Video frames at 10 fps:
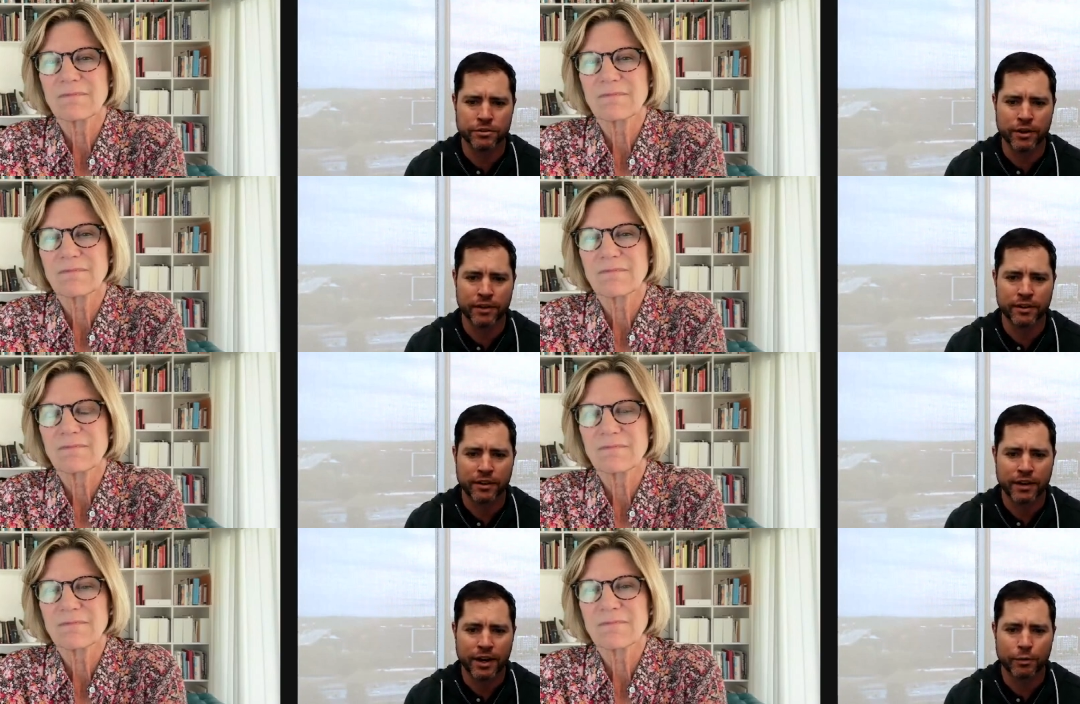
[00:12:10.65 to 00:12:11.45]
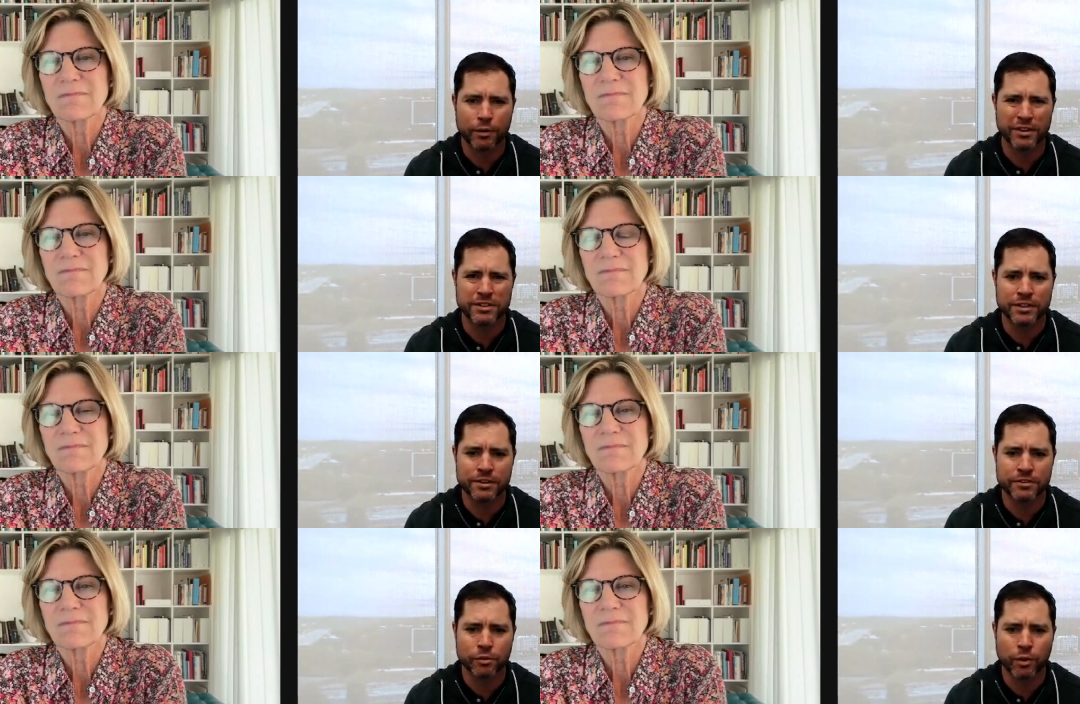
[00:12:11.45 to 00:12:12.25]
Speaker 1: So I I really see
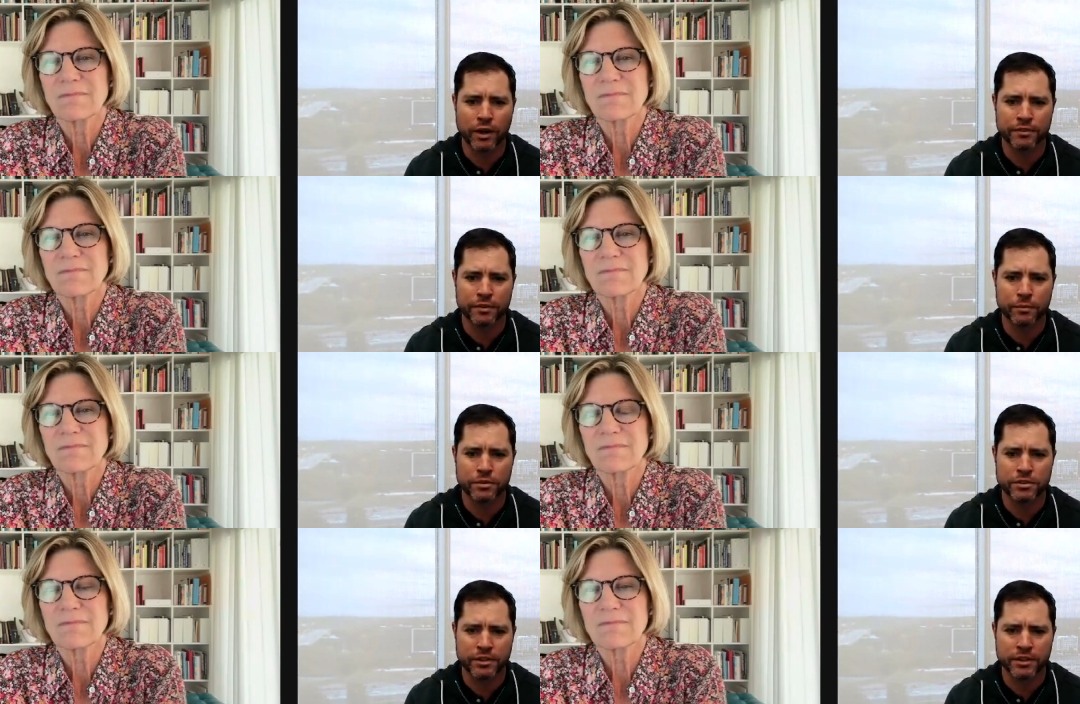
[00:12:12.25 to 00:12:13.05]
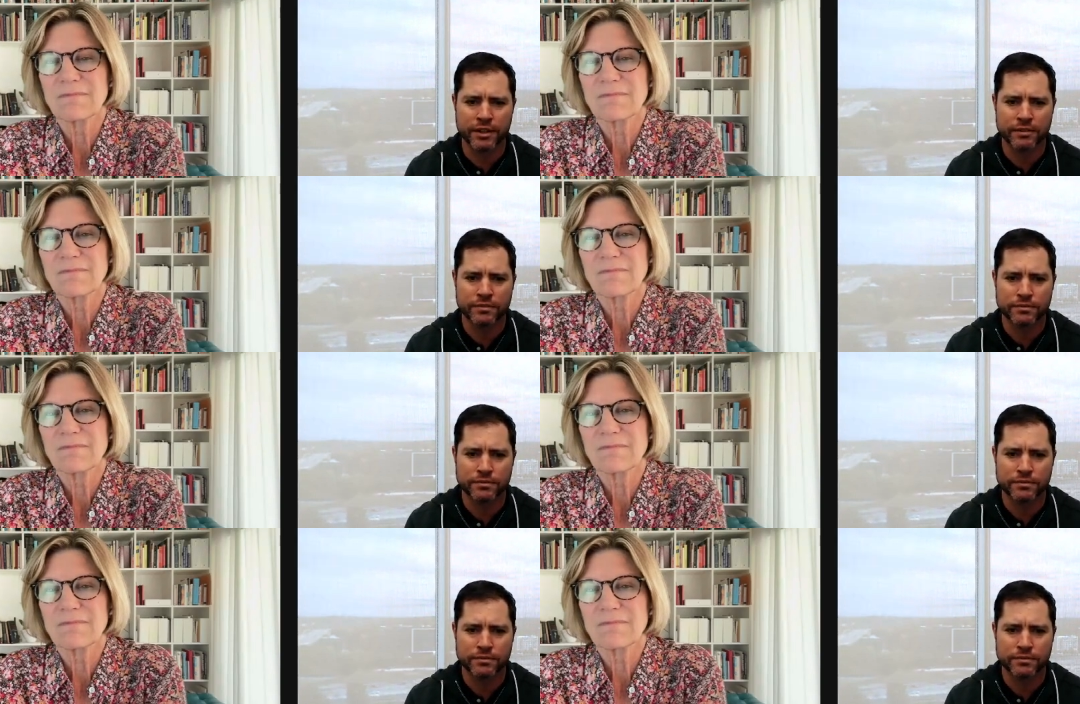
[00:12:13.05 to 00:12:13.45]
this quantum resilient